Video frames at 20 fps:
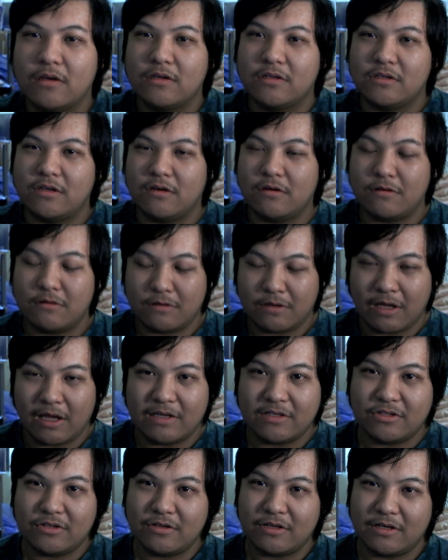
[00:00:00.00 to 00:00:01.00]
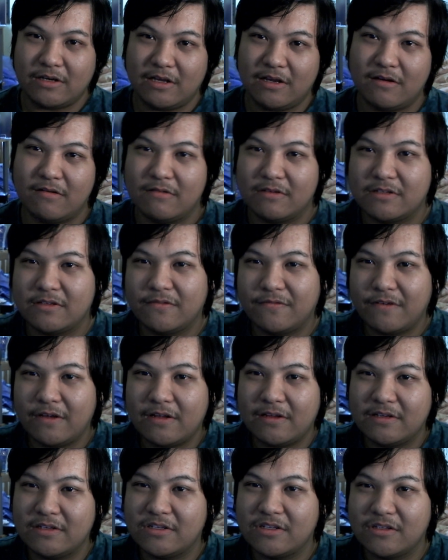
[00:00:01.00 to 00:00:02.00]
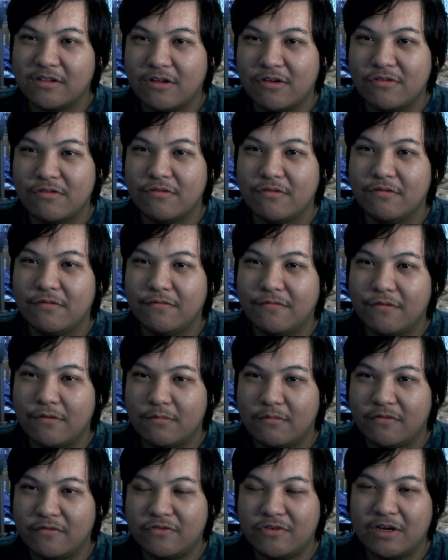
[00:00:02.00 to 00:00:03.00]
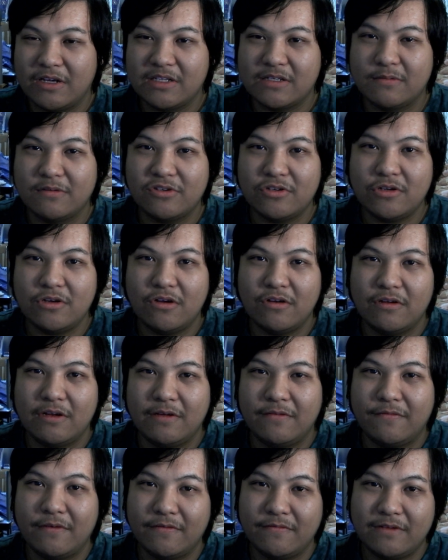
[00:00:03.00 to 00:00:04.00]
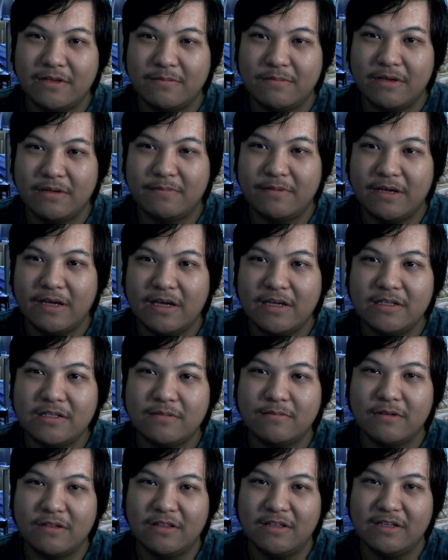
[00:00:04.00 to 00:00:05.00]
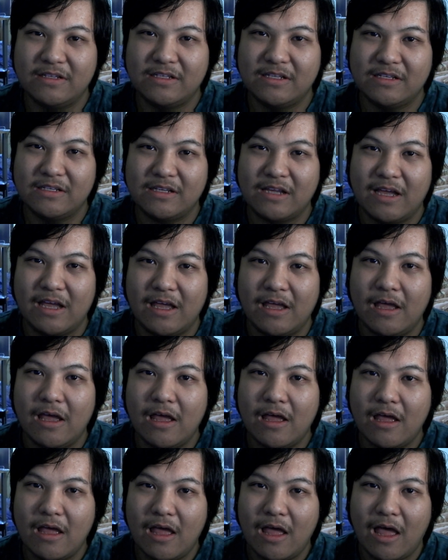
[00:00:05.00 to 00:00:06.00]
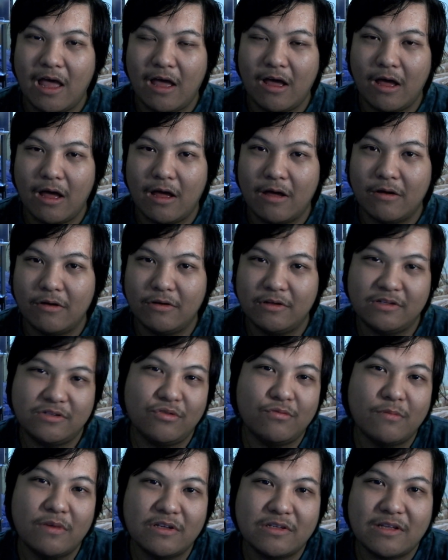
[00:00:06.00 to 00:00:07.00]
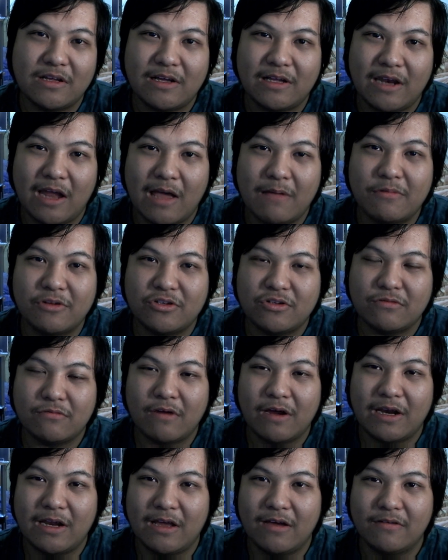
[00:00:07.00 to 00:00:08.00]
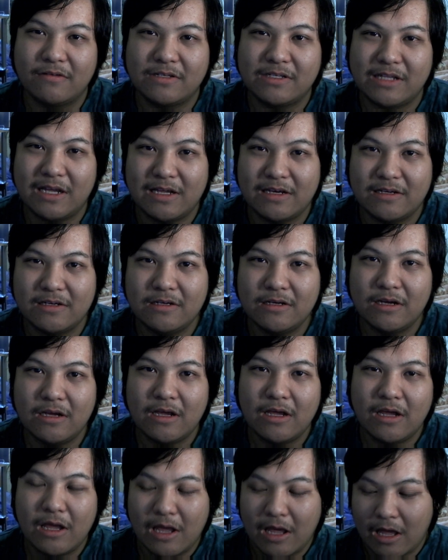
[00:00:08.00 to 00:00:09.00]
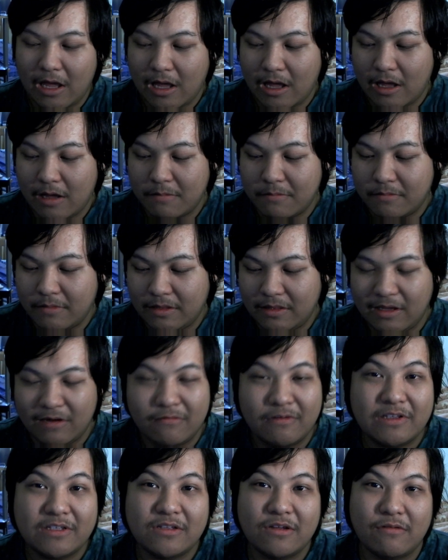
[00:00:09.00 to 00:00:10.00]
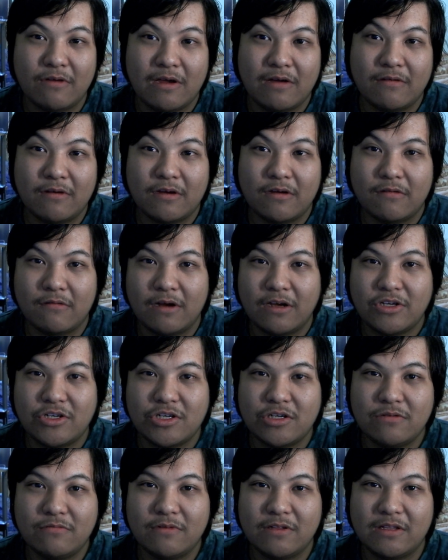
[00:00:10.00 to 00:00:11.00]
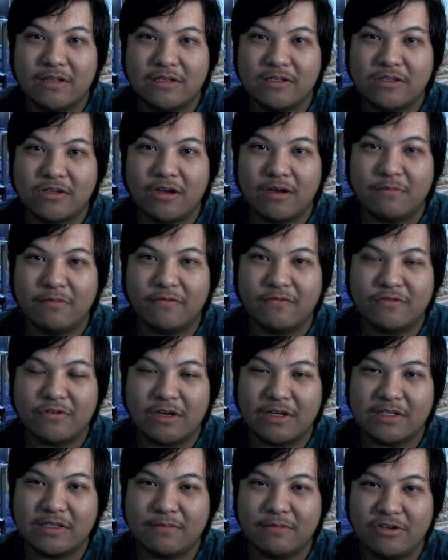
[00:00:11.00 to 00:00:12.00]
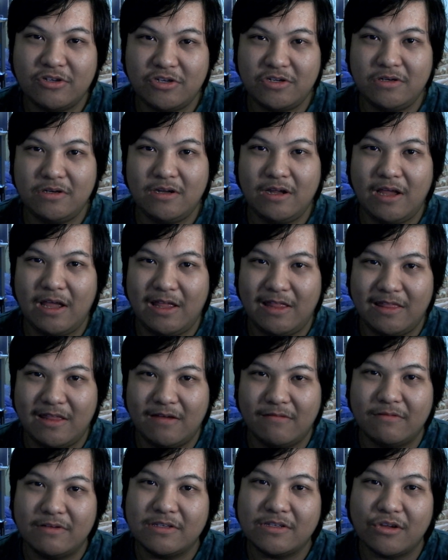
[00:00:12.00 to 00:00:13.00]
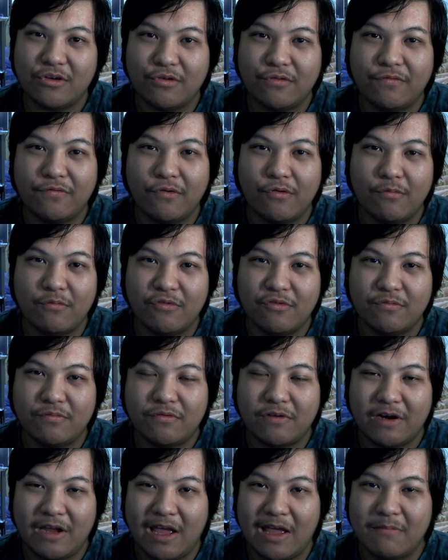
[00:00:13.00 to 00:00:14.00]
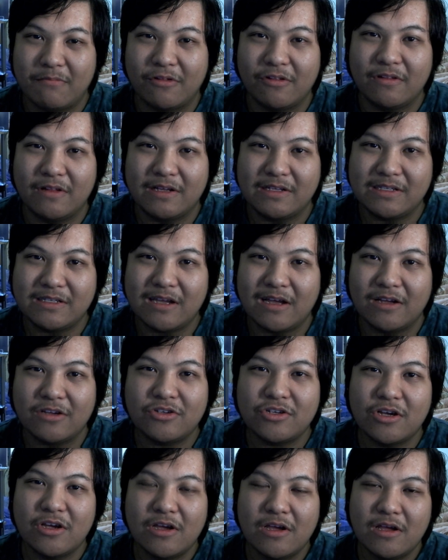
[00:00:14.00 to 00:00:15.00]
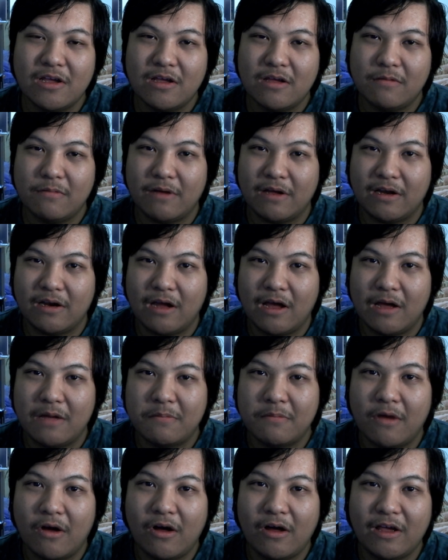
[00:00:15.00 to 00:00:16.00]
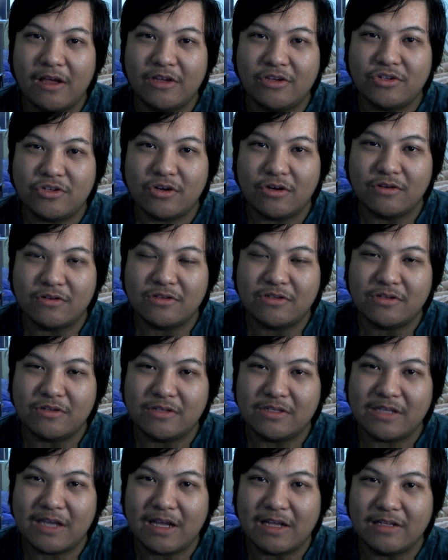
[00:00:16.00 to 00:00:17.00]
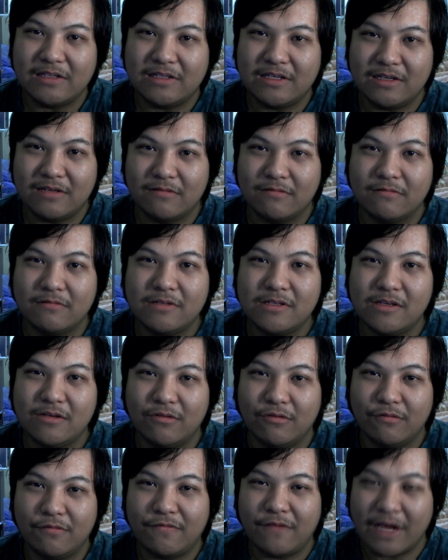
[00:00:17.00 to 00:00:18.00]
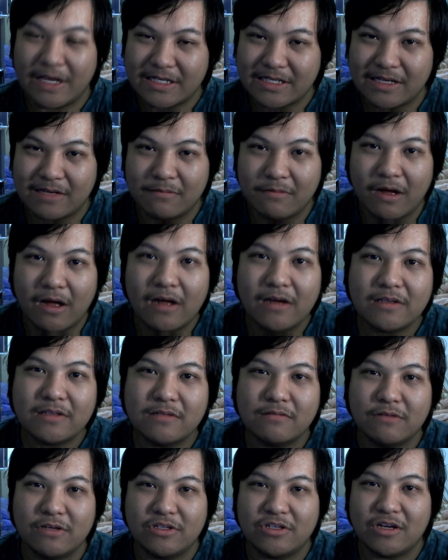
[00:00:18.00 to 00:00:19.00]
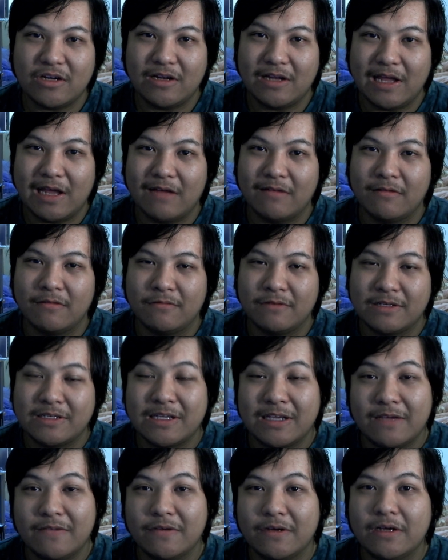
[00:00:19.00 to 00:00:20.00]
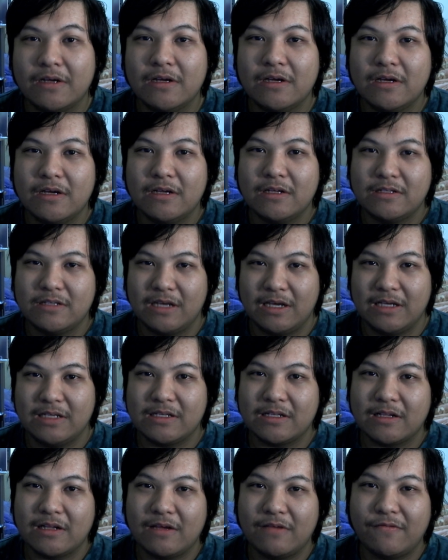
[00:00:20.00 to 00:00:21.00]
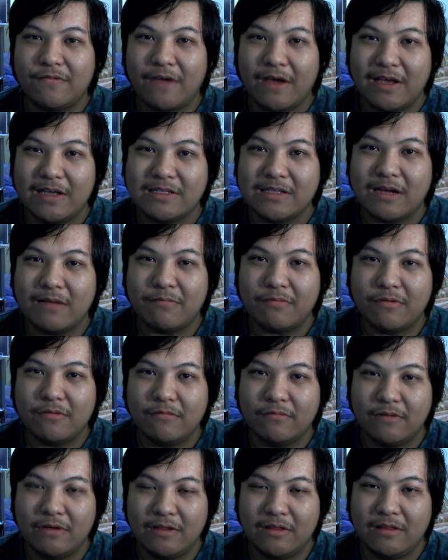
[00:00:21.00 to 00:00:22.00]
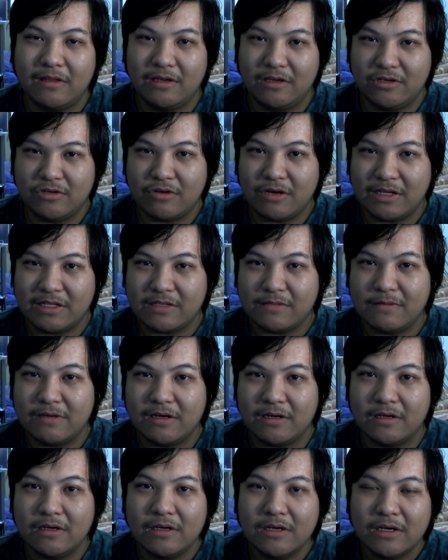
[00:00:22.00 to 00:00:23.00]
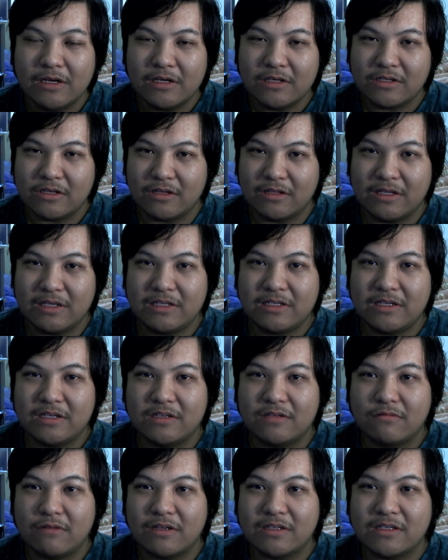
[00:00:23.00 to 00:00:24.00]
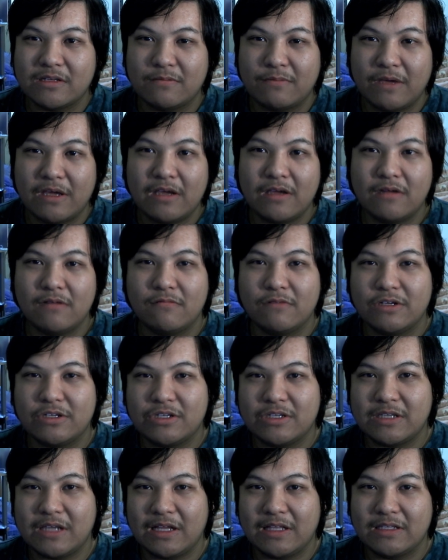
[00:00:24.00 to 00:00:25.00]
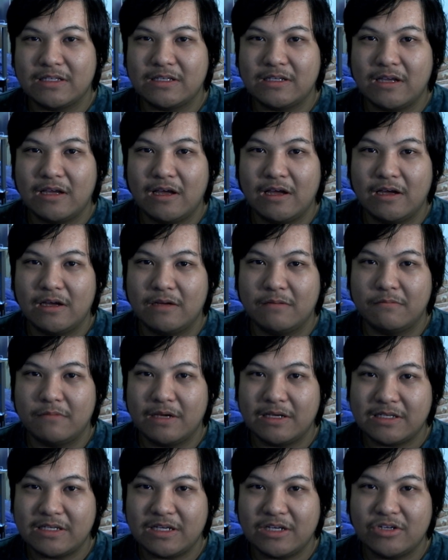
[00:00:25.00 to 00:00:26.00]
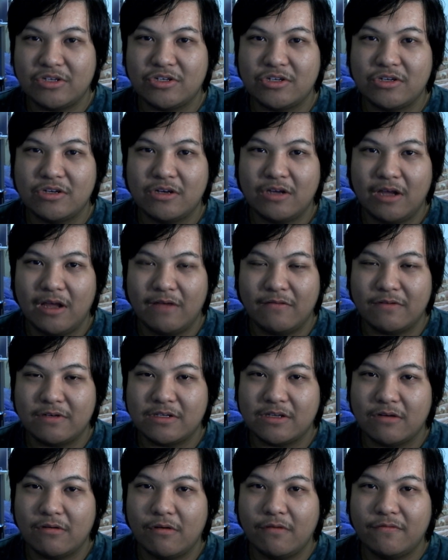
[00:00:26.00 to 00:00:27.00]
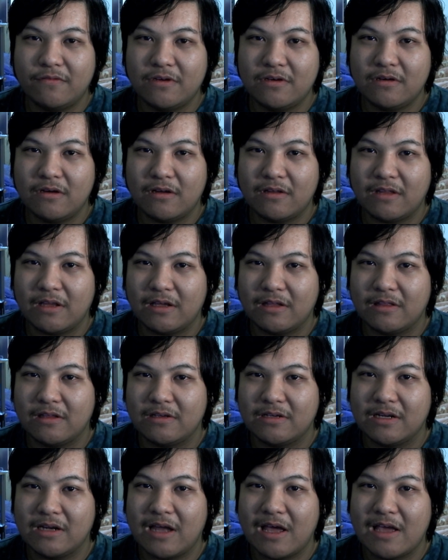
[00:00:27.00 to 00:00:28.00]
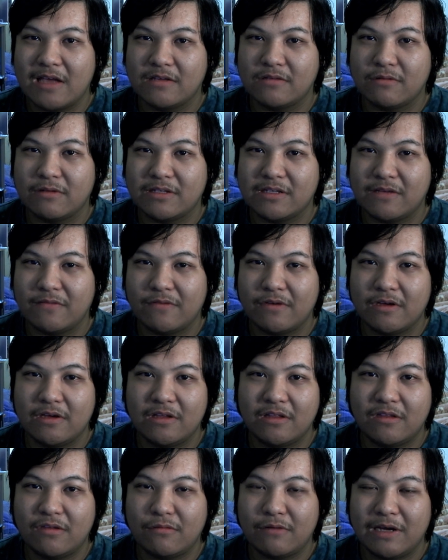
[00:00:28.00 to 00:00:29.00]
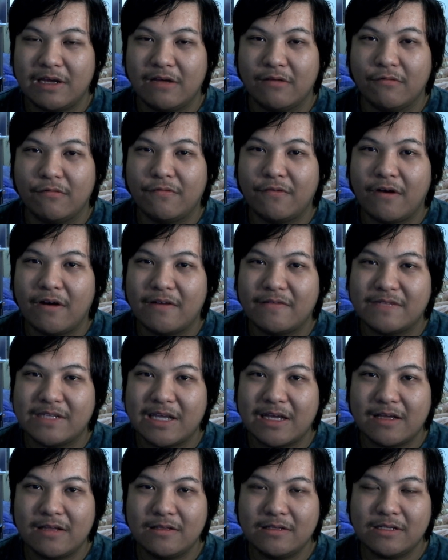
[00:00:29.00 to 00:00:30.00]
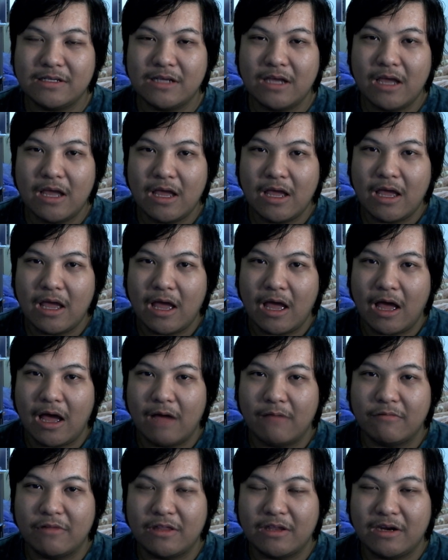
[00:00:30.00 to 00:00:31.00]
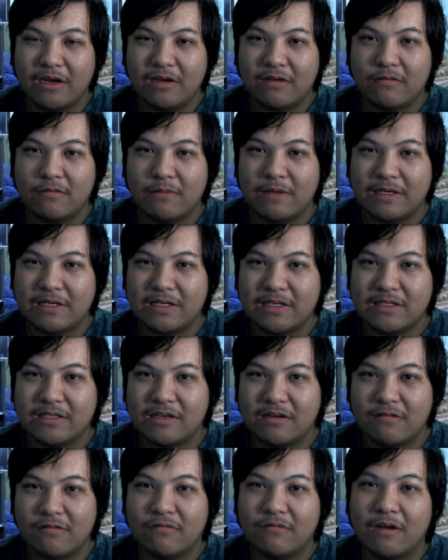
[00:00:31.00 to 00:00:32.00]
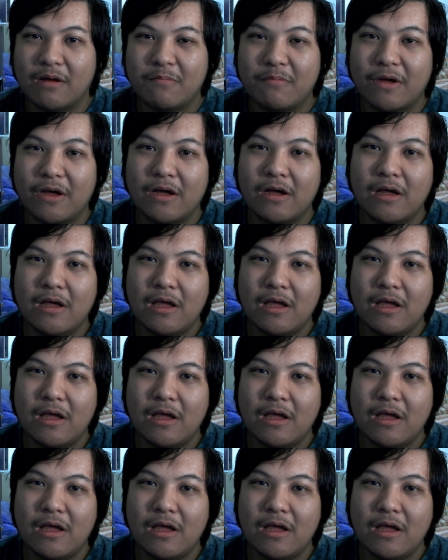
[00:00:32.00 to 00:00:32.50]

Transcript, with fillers: So as you can hear it's a fairly slow form of transmission, only 50 BPS, but this is a, uh, it's almost like an amateur radio standard. Um, there is no error correction with this type of transmission and there is no formal preamble as such, but um, I chose to send diddles or phasing marks which allow the receiver to easily phase up with the transmitter. So this just runs a beacon which sends a message every so often. I think the delay is once every three or five seconds uh, with an incrementing serial number